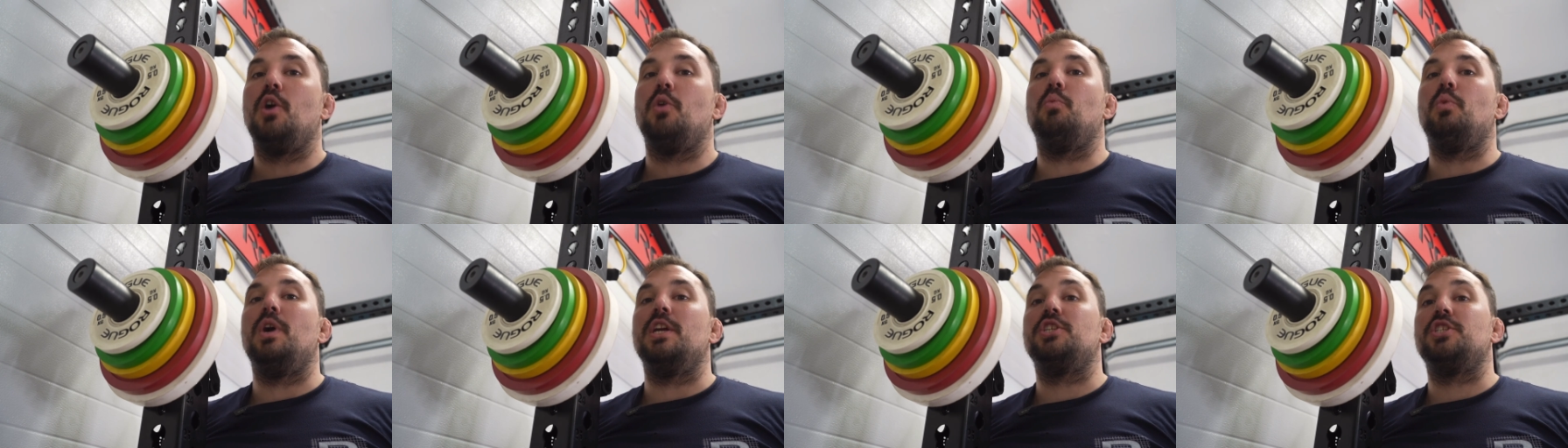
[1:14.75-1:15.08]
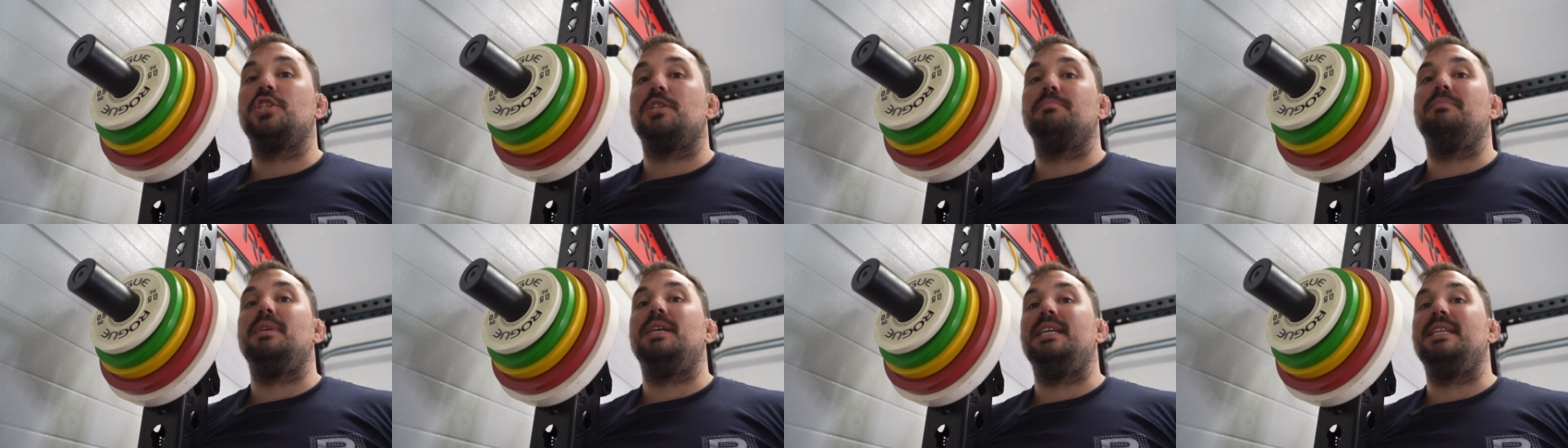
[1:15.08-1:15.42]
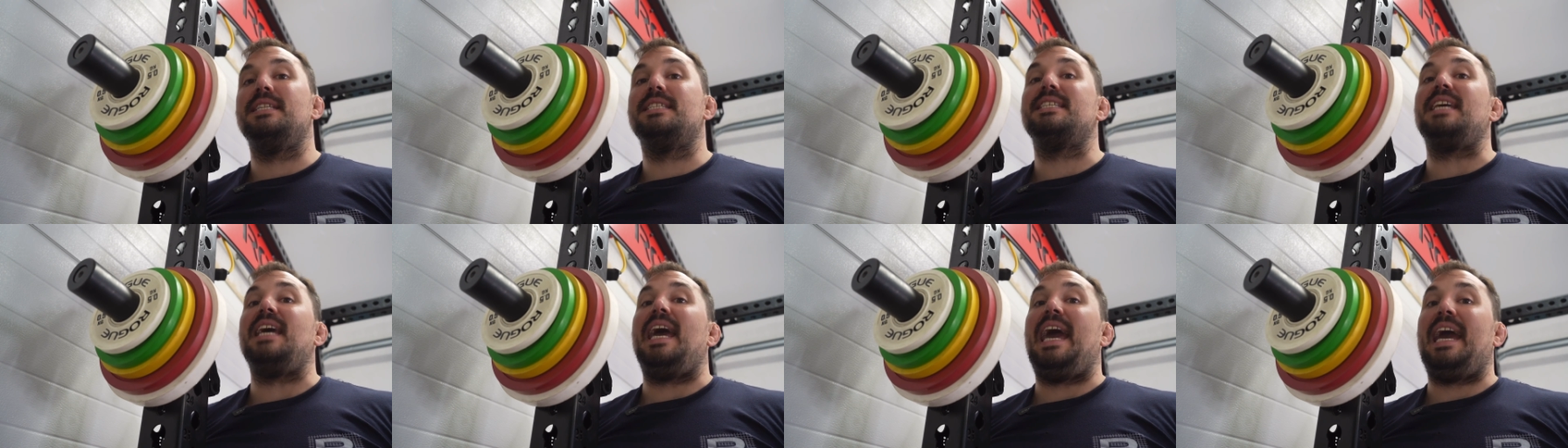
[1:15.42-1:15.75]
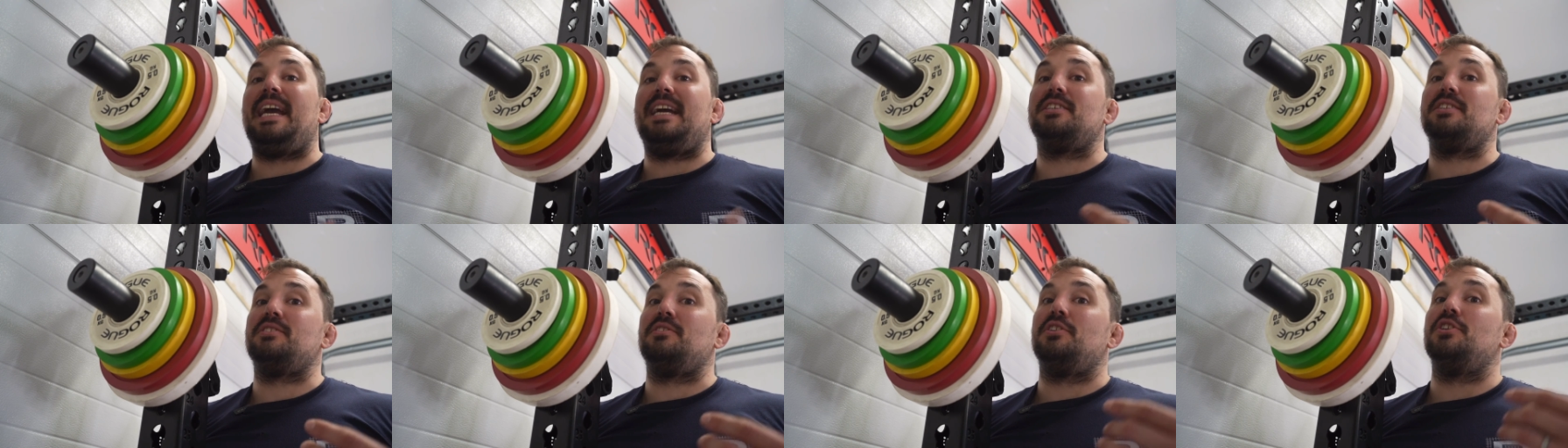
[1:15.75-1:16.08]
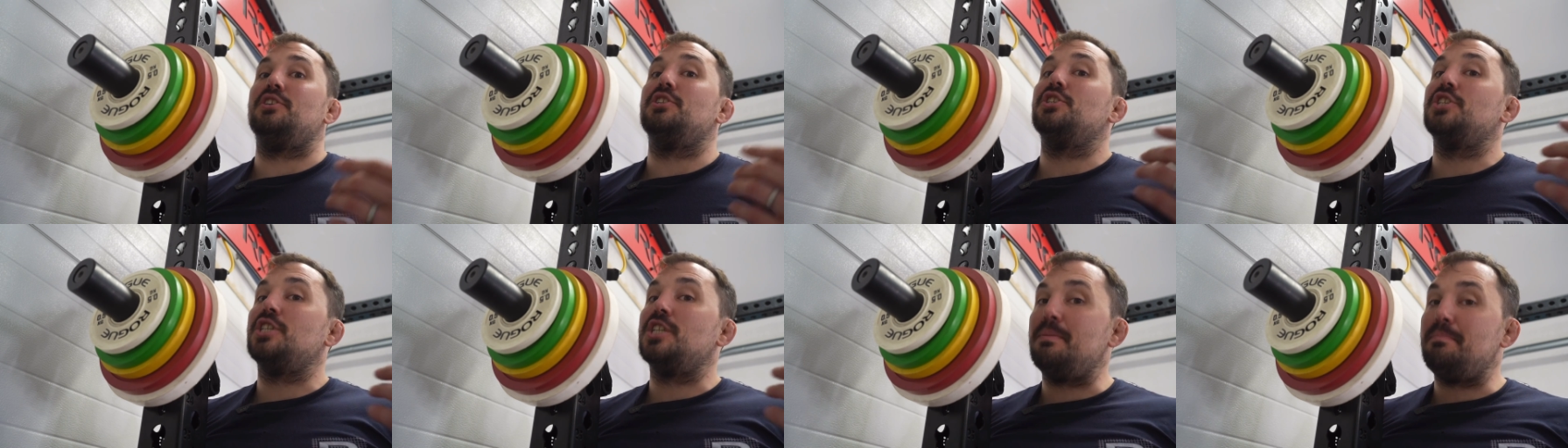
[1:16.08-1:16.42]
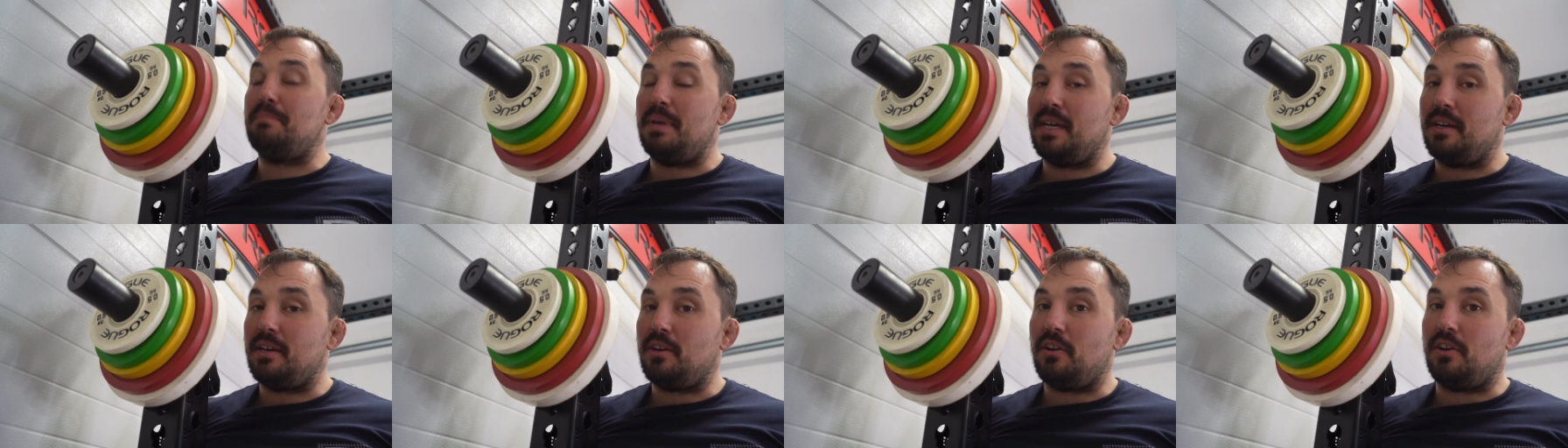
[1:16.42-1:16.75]
which means extra
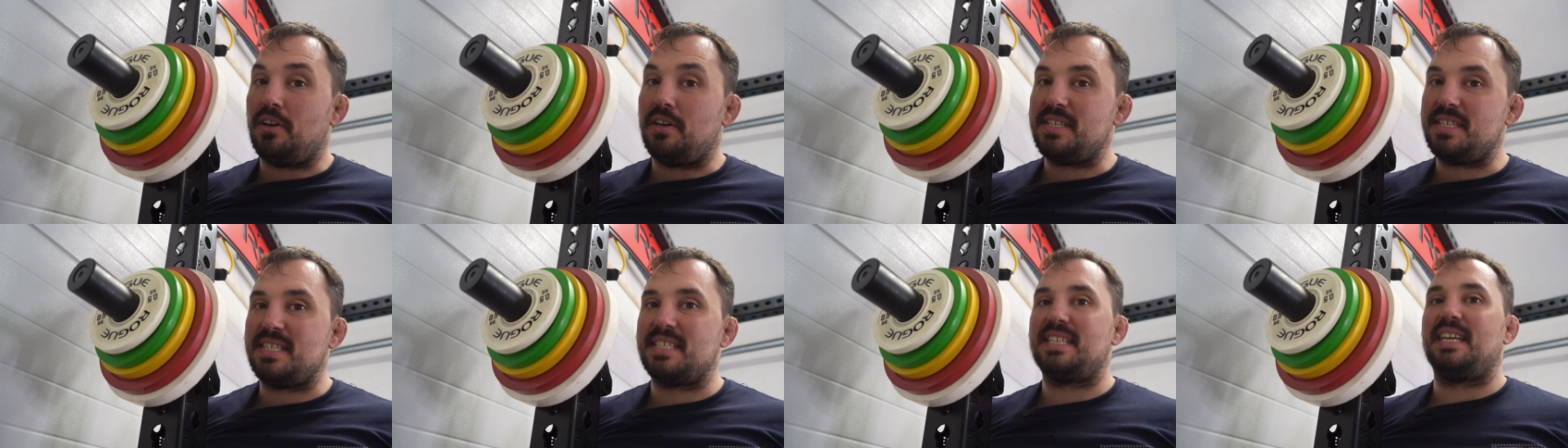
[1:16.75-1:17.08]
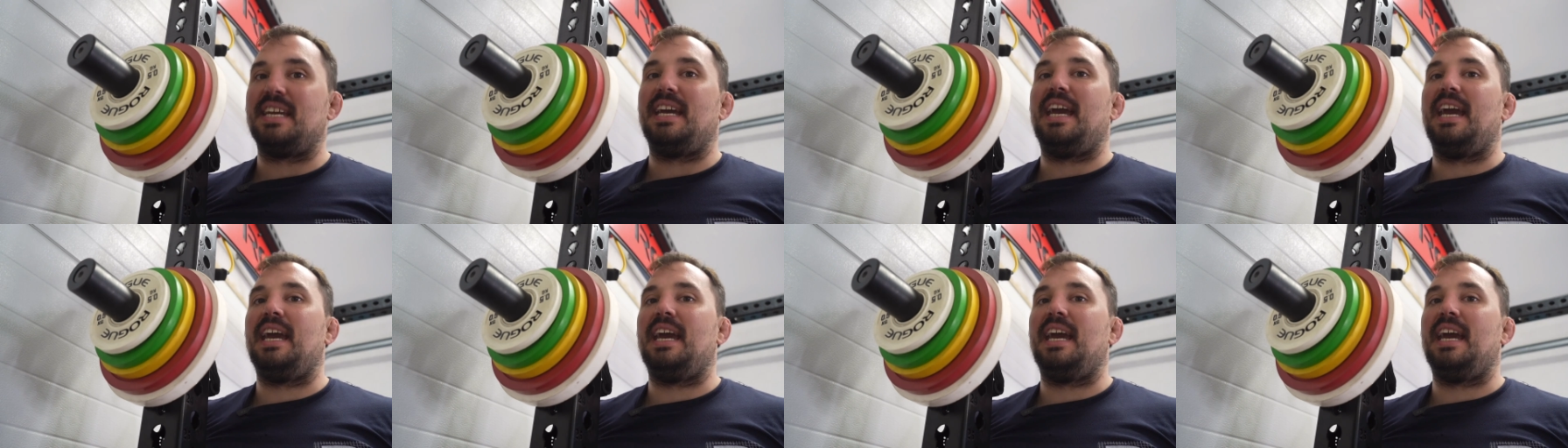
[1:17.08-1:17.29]
shipping cost